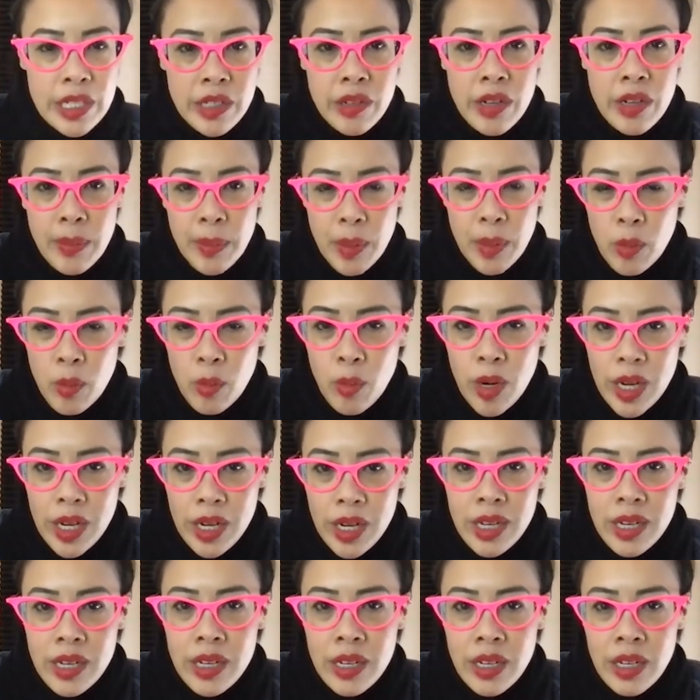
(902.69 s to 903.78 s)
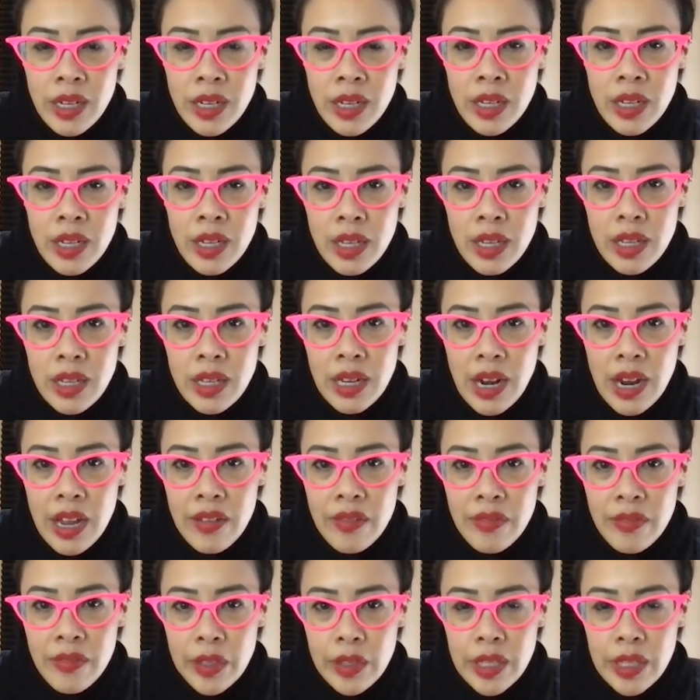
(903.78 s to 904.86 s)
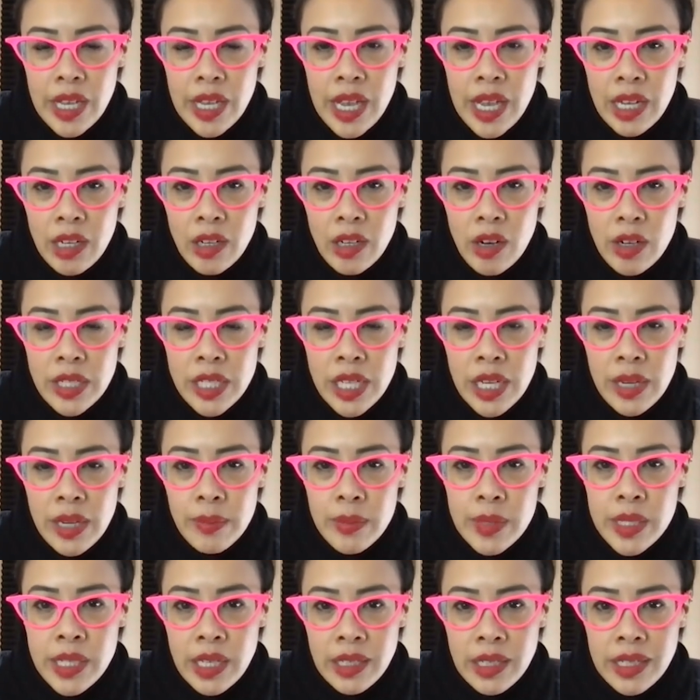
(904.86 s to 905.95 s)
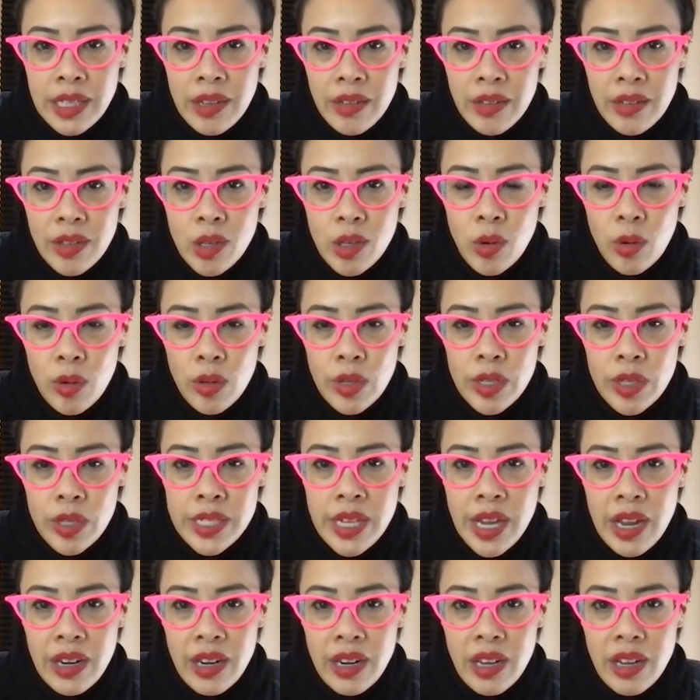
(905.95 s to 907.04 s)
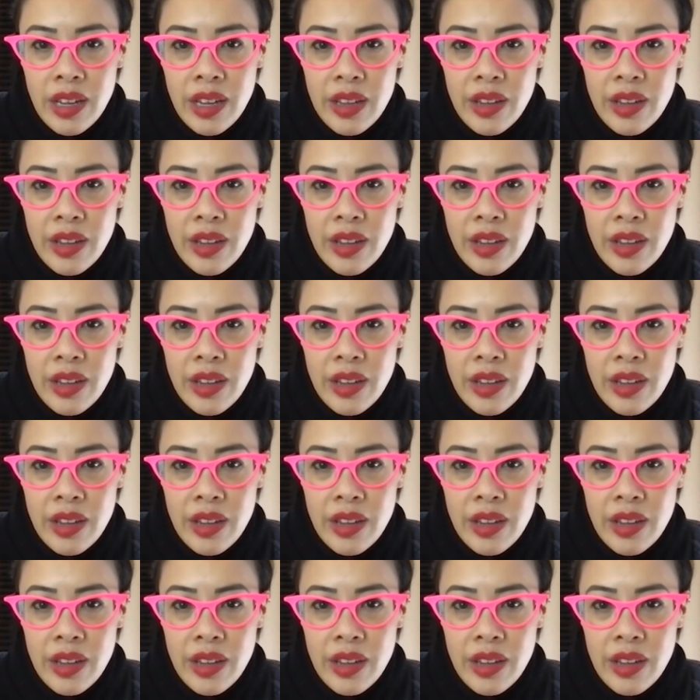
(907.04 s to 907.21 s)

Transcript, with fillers: So number one, that I felt like I had a hard time selling out the course at